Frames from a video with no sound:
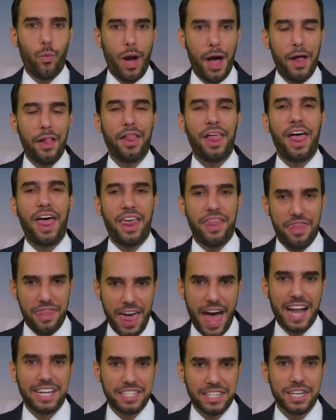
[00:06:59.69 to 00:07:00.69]
Well,
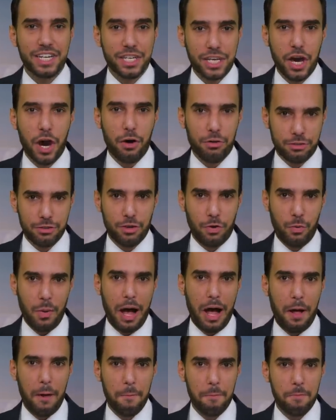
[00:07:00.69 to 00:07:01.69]
that didn't go so
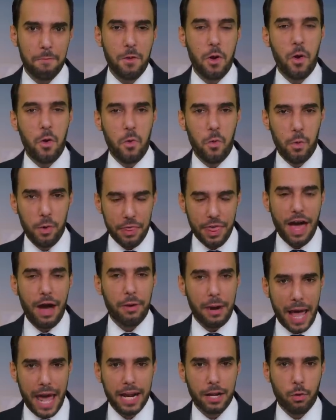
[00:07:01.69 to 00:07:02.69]
well.
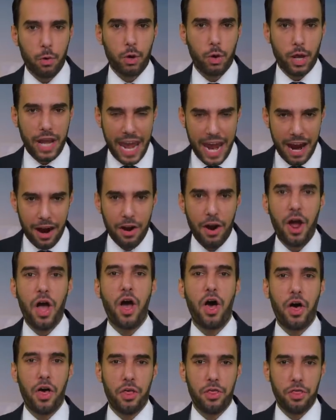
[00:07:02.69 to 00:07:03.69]
Without adequate care,
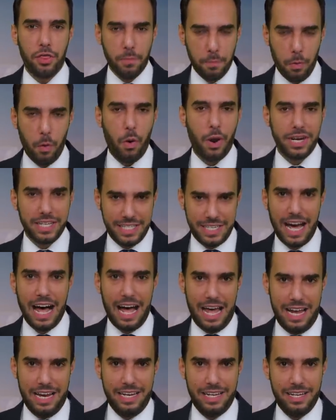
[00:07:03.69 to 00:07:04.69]
the boy
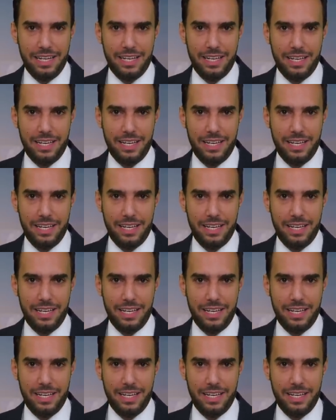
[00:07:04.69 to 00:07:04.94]
died.